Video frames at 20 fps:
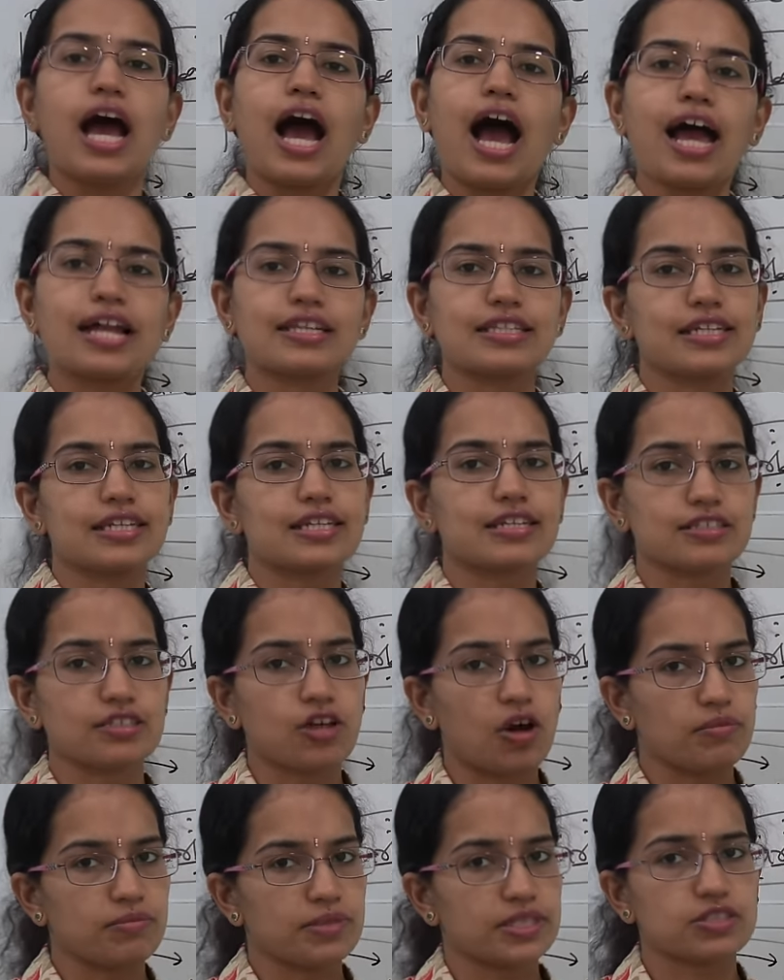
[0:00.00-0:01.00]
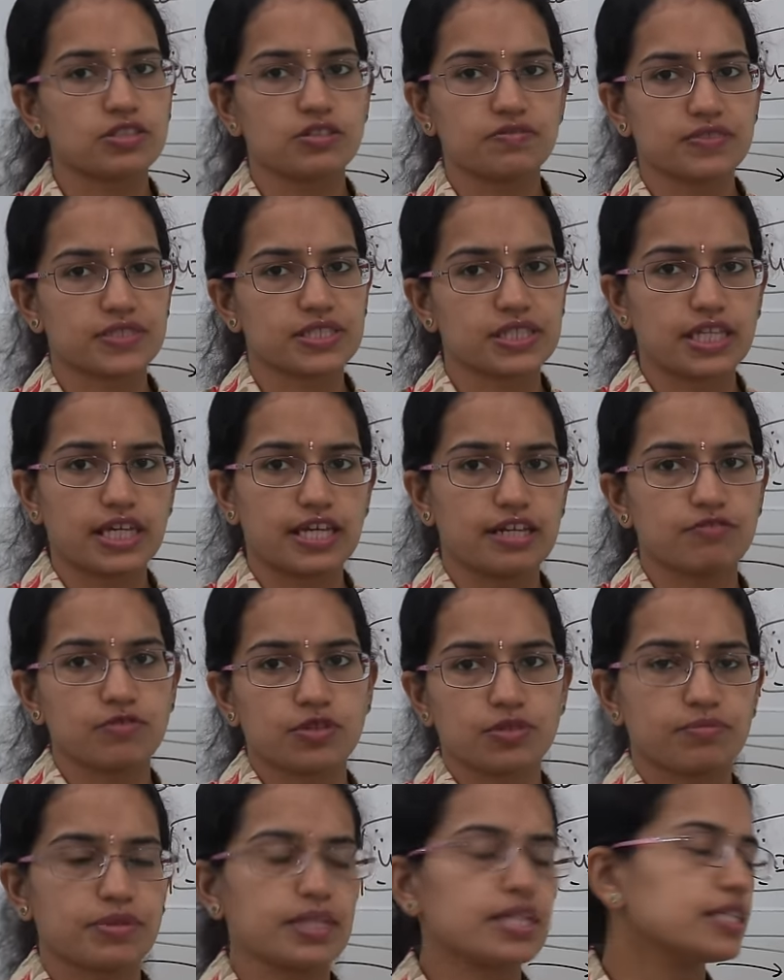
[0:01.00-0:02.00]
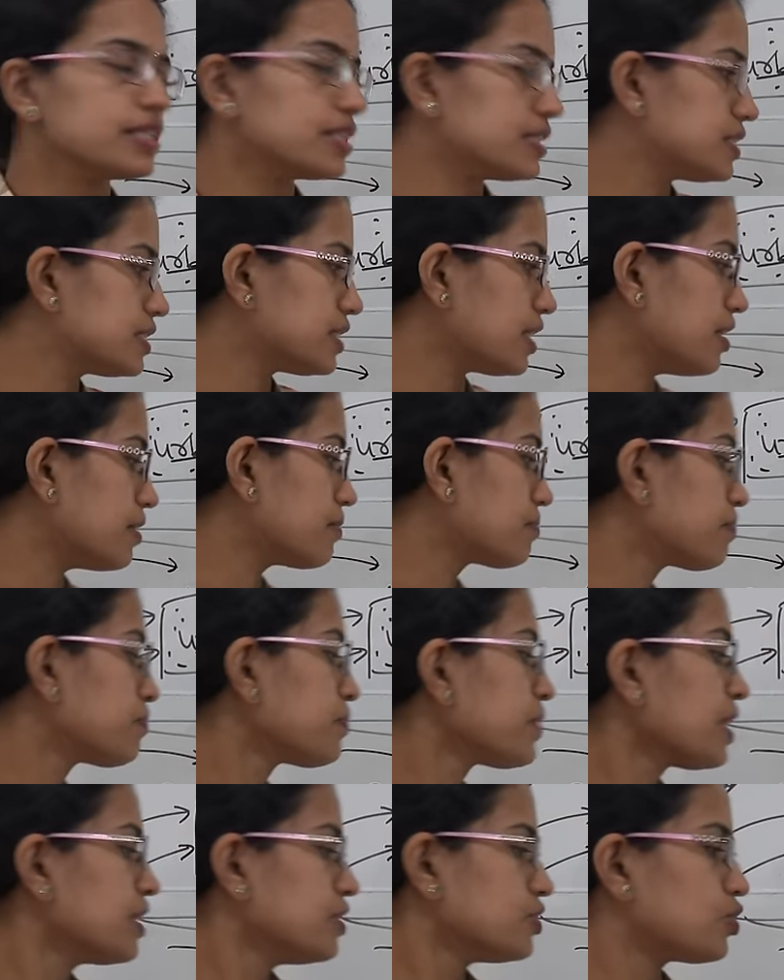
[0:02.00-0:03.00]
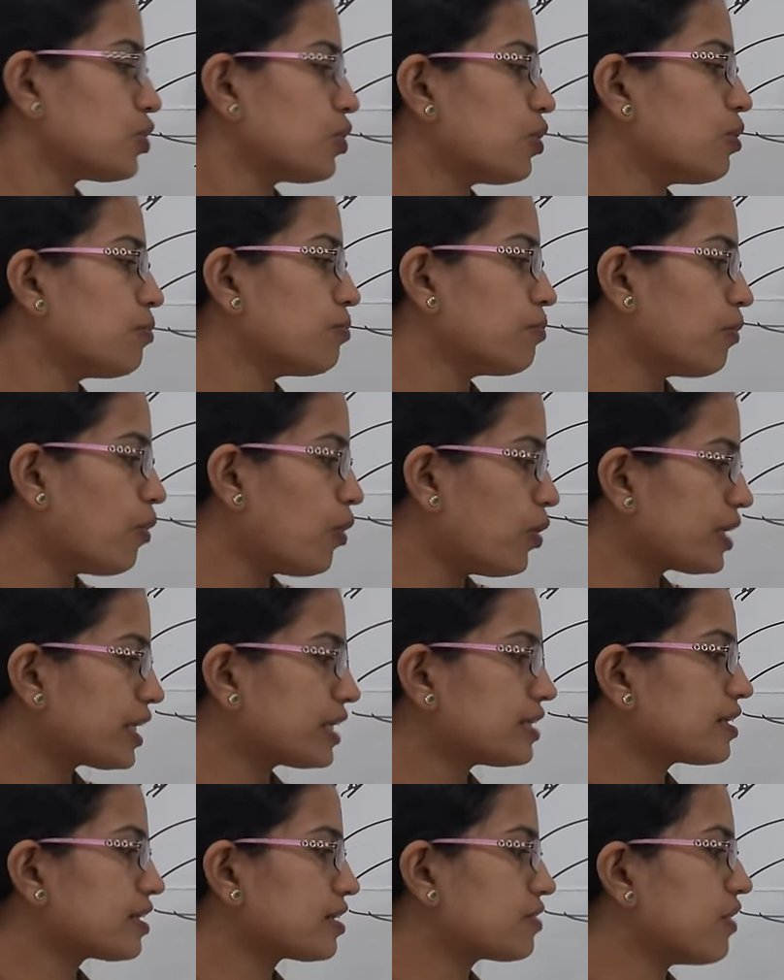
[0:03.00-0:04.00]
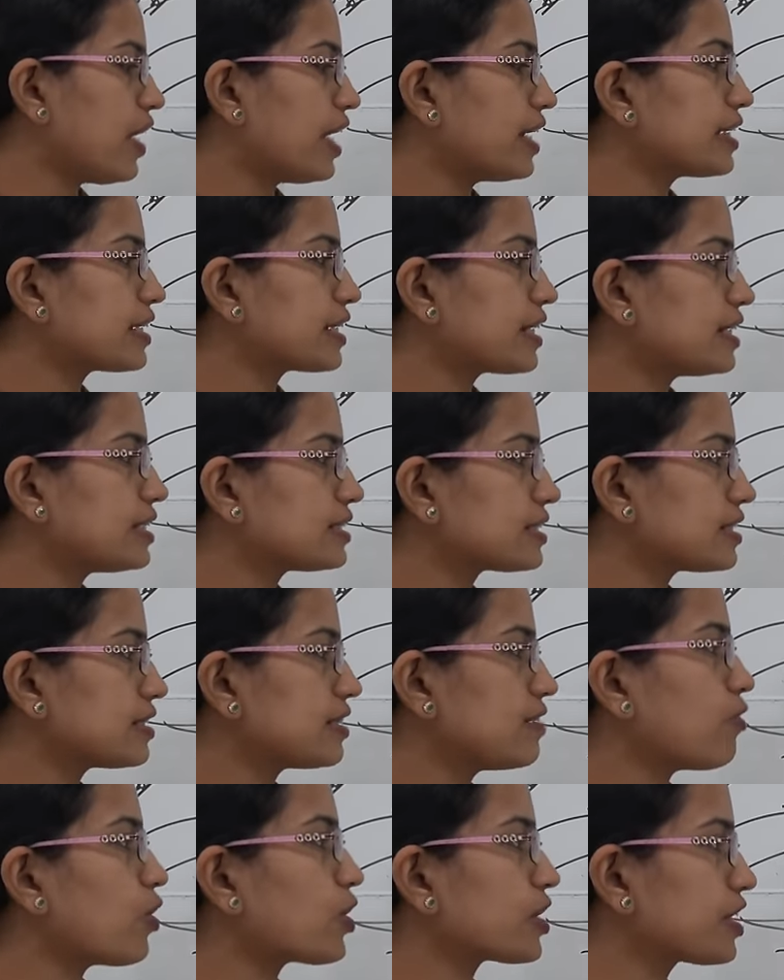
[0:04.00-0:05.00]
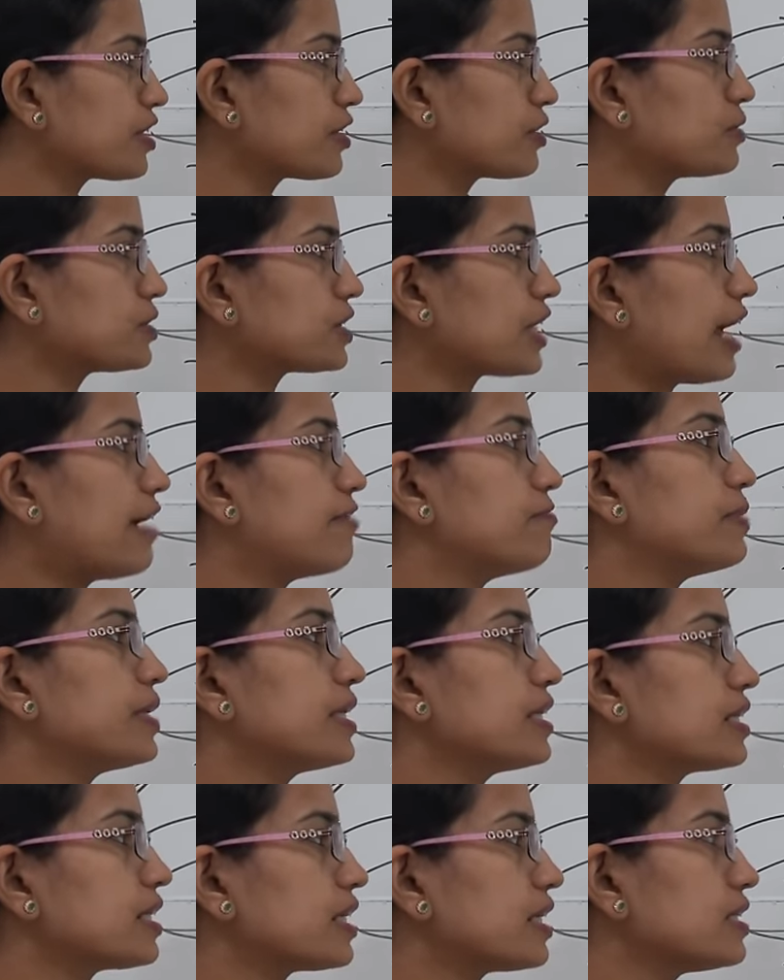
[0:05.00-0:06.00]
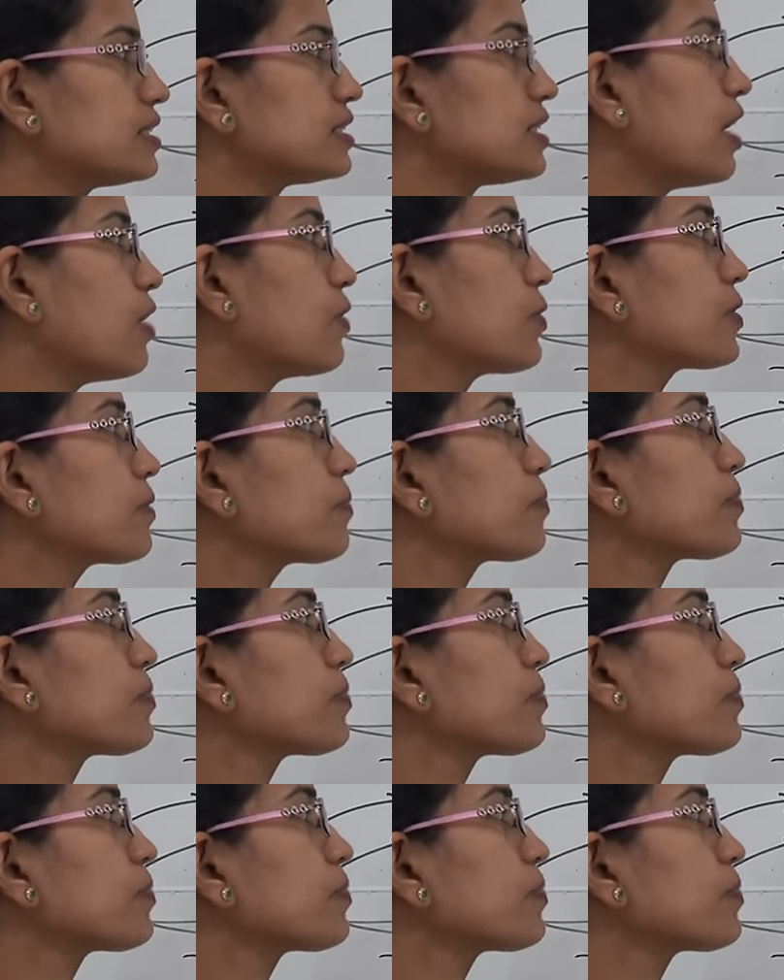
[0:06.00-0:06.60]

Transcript: and the economies of scale would be disturbed. So more inequalities in the water use have been traced out.